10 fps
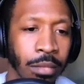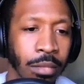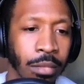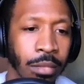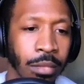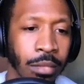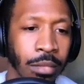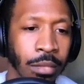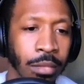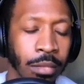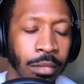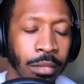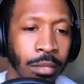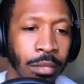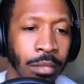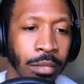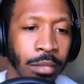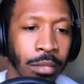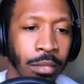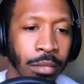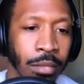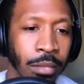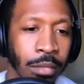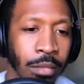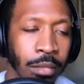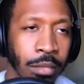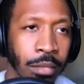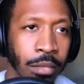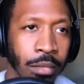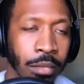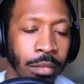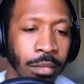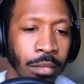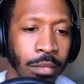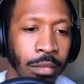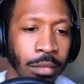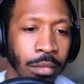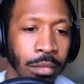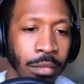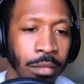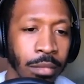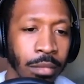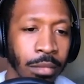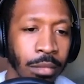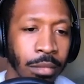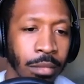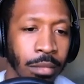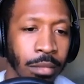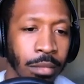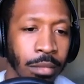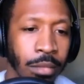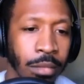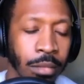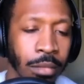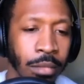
(silent)